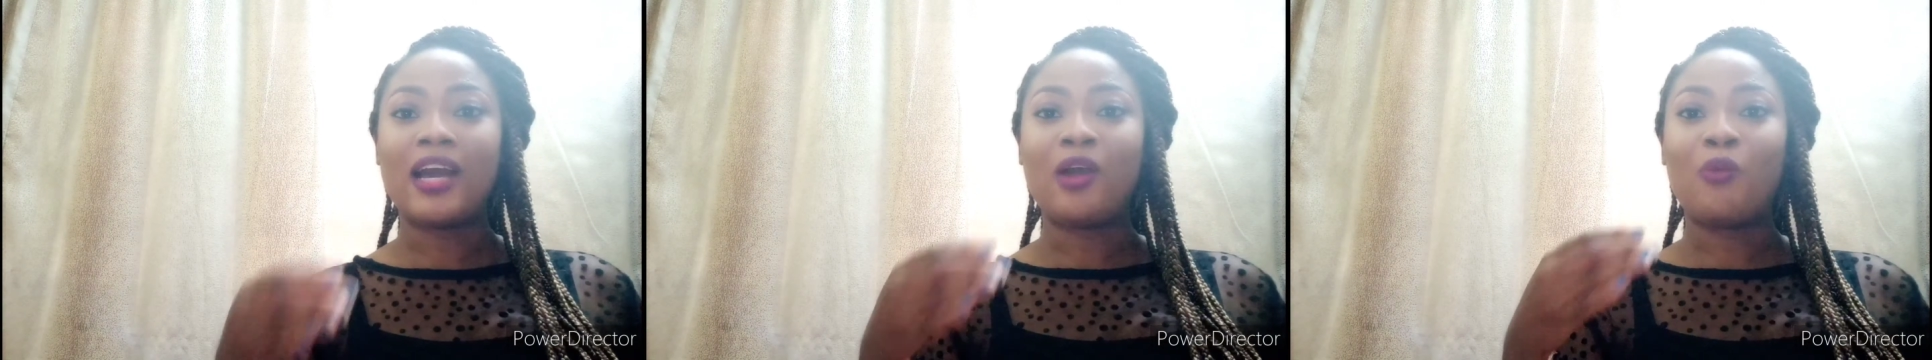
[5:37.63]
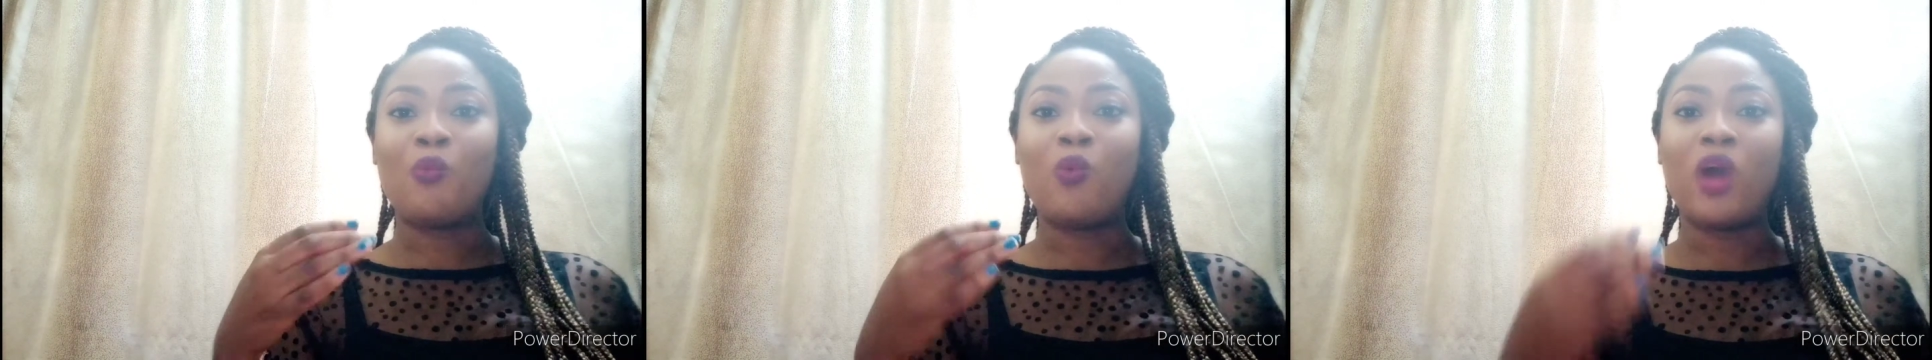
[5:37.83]

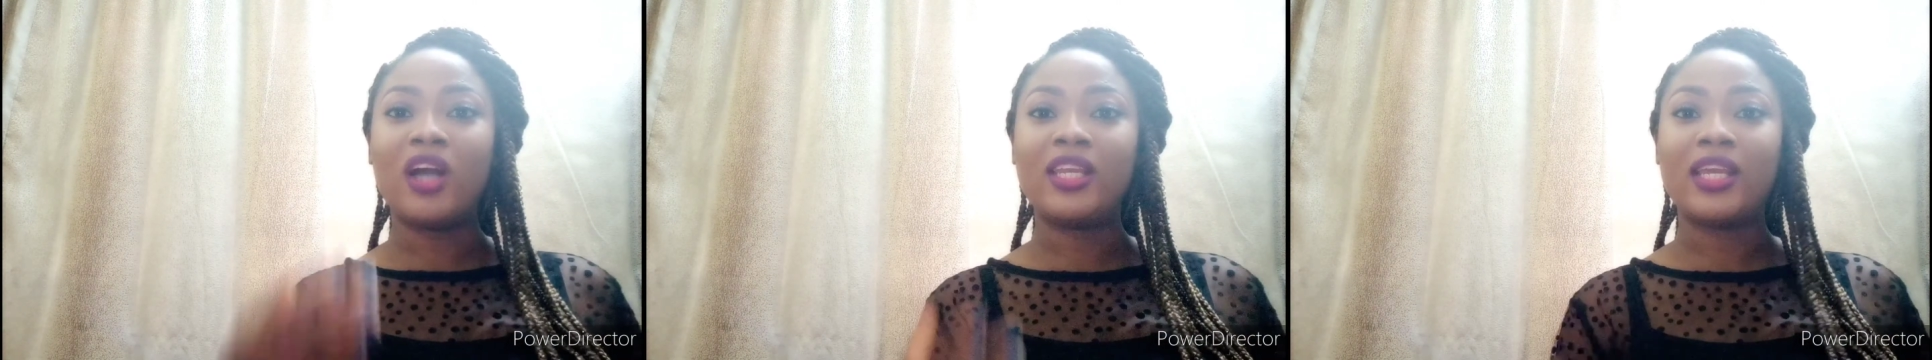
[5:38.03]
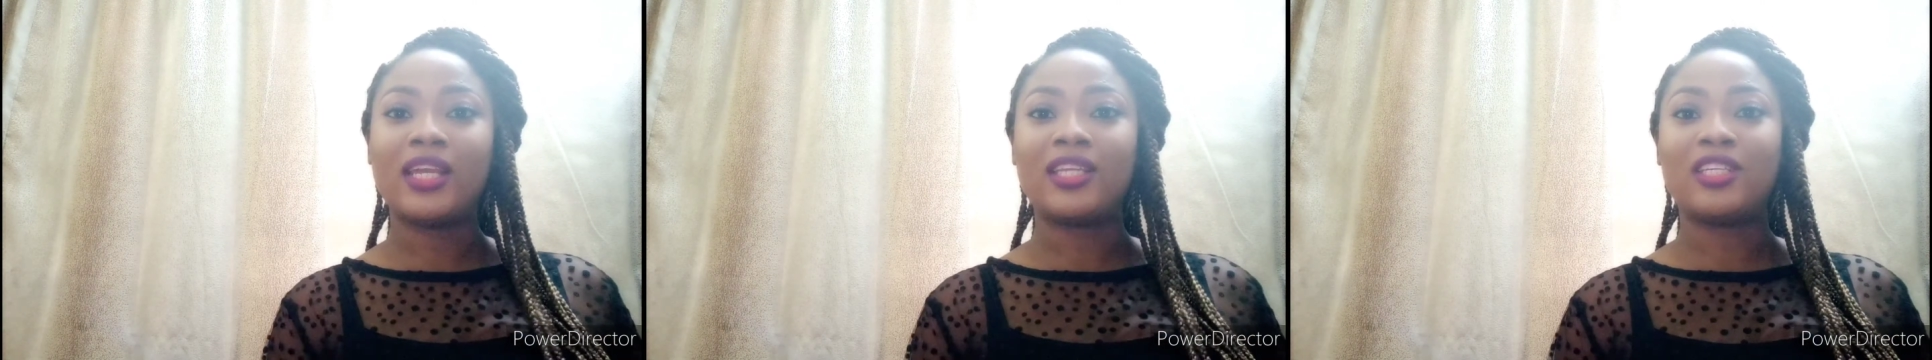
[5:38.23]

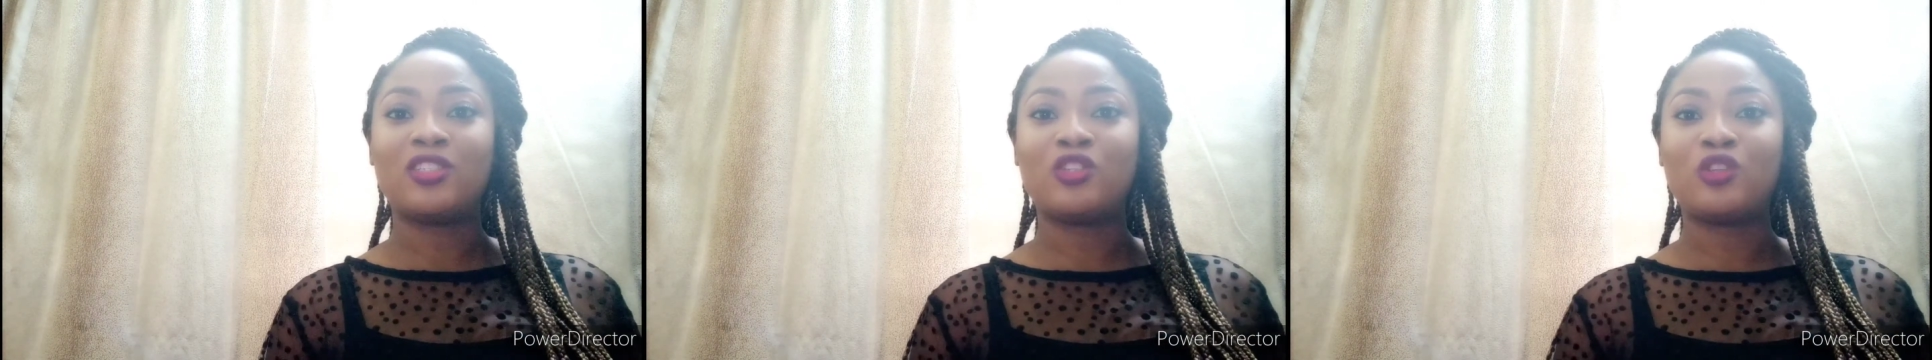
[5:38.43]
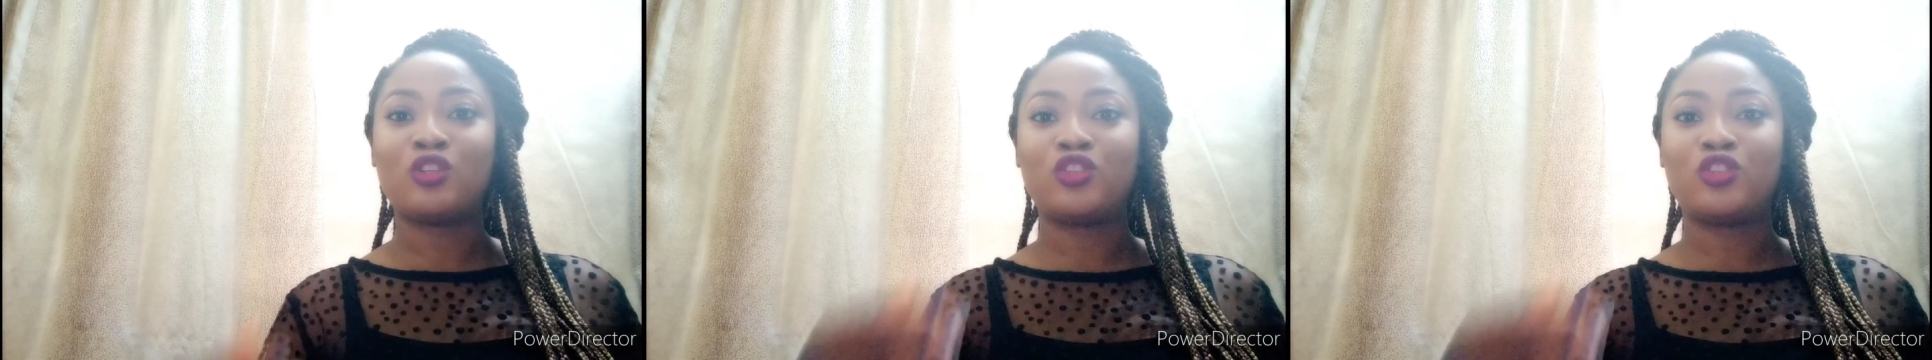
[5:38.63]
One, it
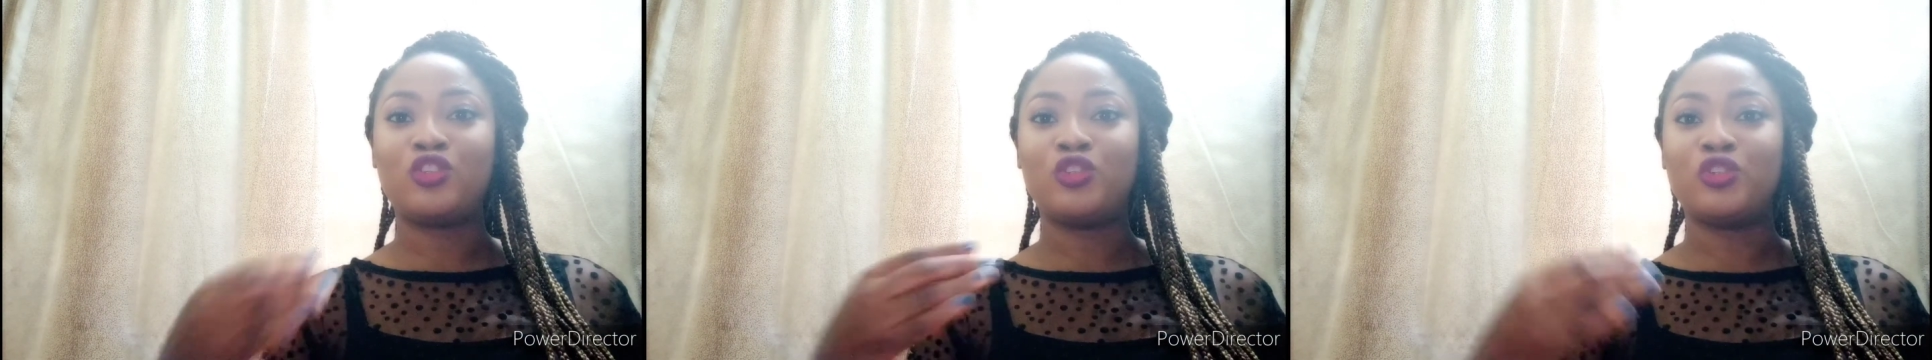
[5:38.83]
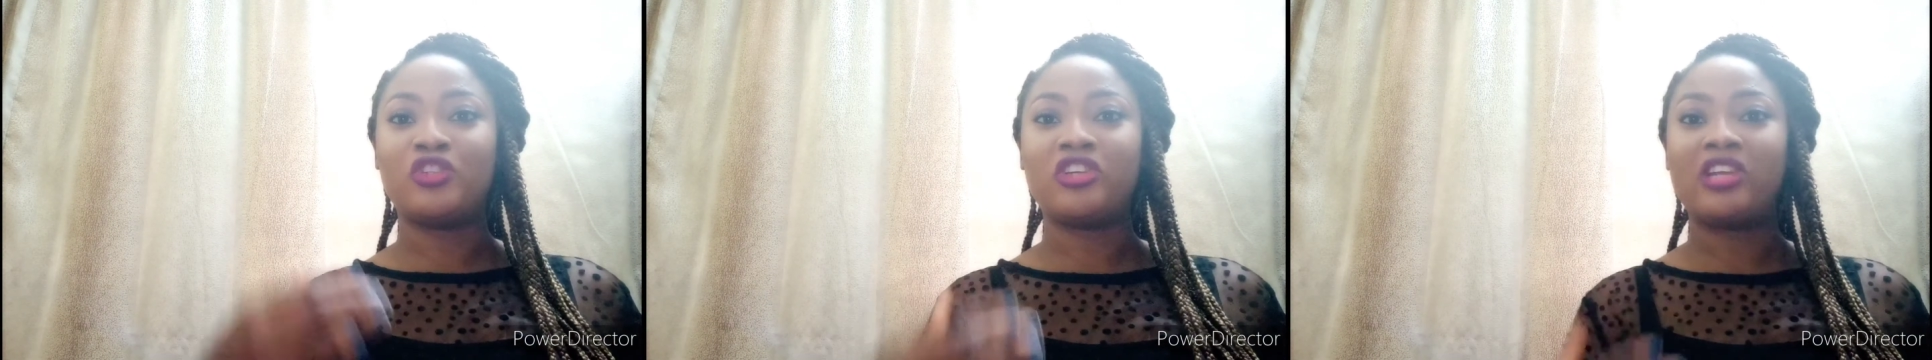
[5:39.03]
is not
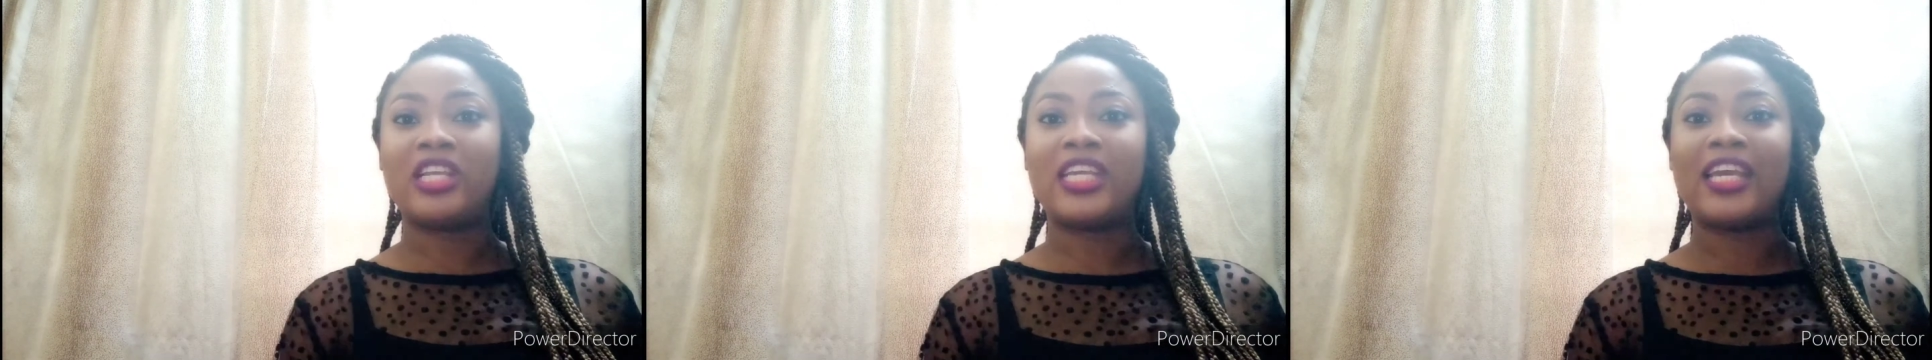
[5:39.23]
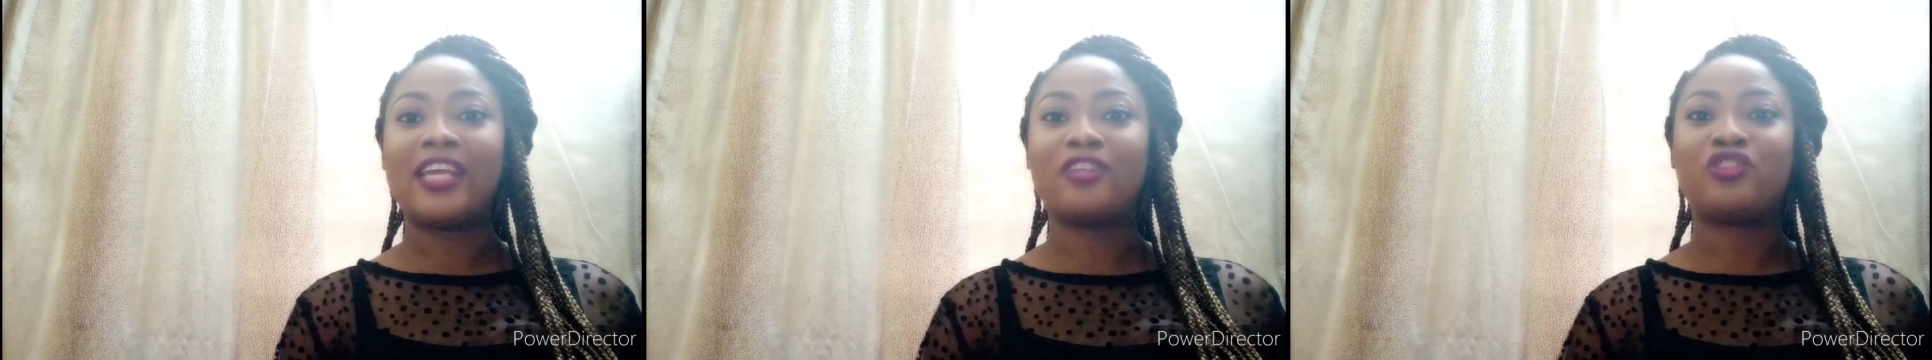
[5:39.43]

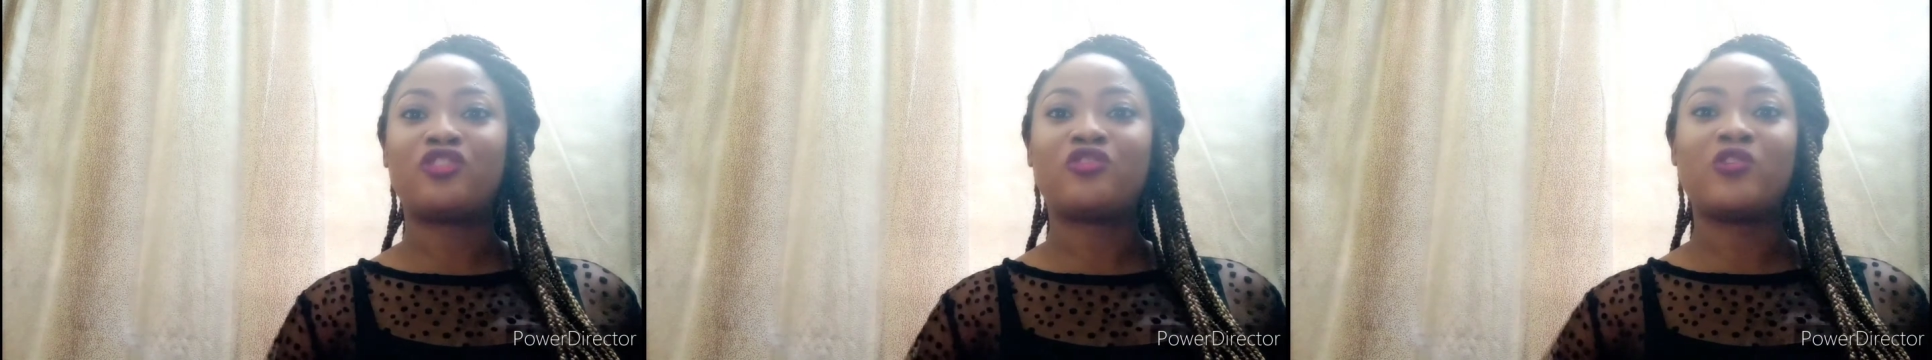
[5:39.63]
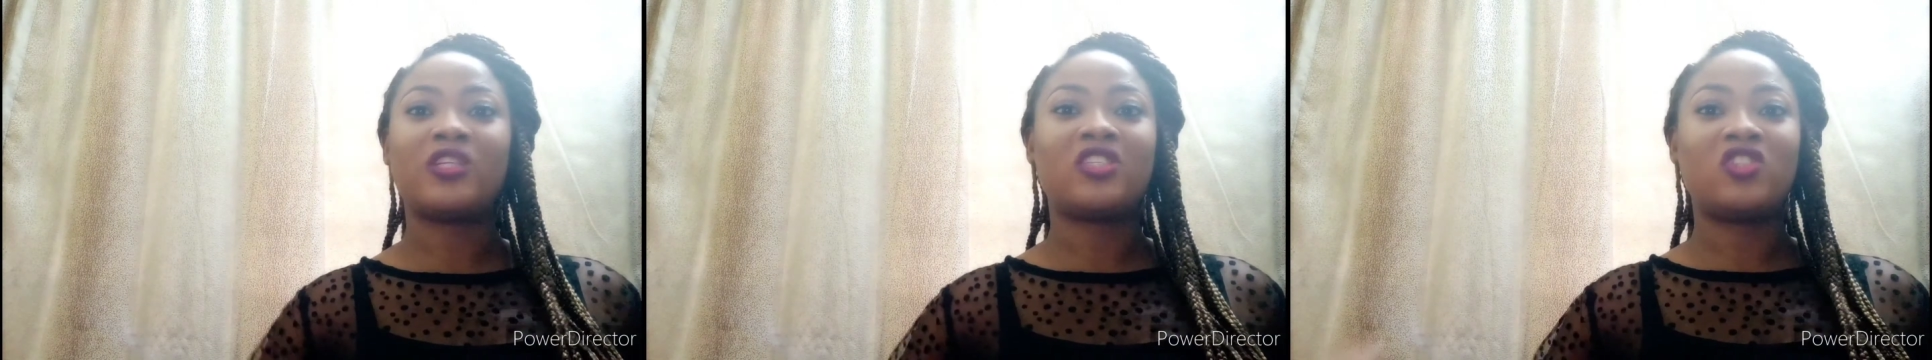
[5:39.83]
usually a
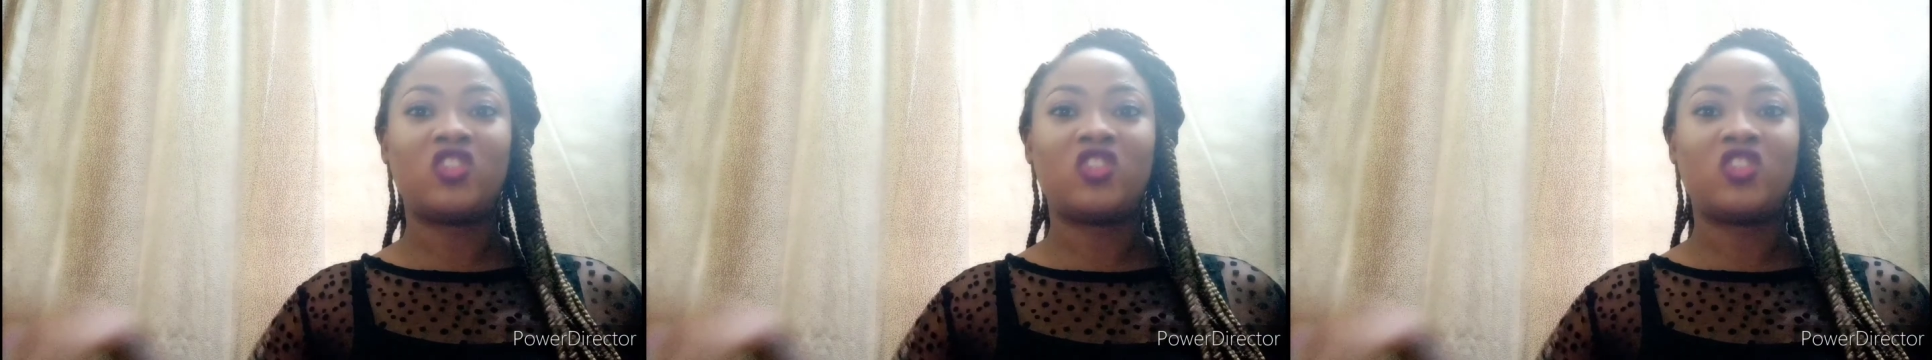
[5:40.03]
straight